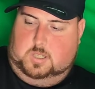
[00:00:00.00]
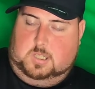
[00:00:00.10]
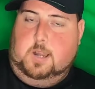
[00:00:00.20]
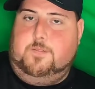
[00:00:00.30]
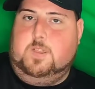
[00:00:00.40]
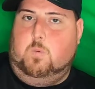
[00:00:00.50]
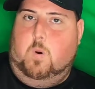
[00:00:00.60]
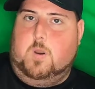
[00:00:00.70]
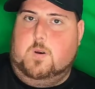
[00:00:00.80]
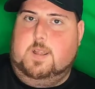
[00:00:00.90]
stuff in the
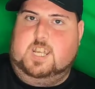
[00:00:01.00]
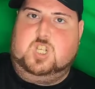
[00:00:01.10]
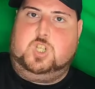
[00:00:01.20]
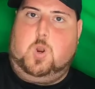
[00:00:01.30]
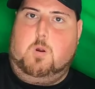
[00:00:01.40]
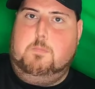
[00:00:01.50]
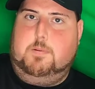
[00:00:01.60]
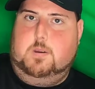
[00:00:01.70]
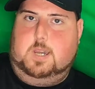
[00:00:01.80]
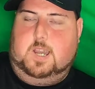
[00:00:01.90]
water that is
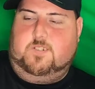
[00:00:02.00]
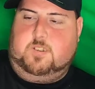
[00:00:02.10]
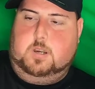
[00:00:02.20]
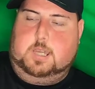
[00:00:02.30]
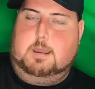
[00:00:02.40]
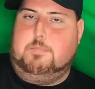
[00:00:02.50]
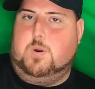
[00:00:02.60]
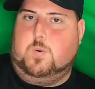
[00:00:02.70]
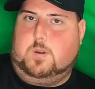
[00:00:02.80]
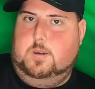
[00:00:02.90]
sharp, it's going to get
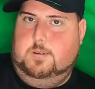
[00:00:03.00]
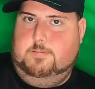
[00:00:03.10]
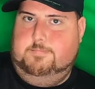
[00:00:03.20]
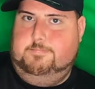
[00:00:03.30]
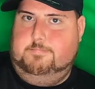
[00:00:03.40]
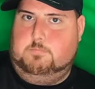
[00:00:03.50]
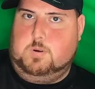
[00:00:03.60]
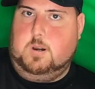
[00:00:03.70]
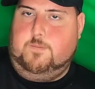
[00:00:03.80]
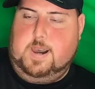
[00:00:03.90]
broke
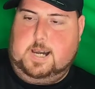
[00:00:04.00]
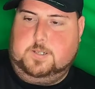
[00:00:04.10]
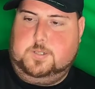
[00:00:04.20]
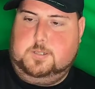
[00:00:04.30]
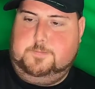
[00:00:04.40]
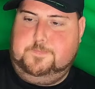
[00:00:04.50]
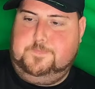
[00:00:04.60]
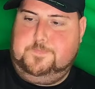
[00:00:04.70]
real fast.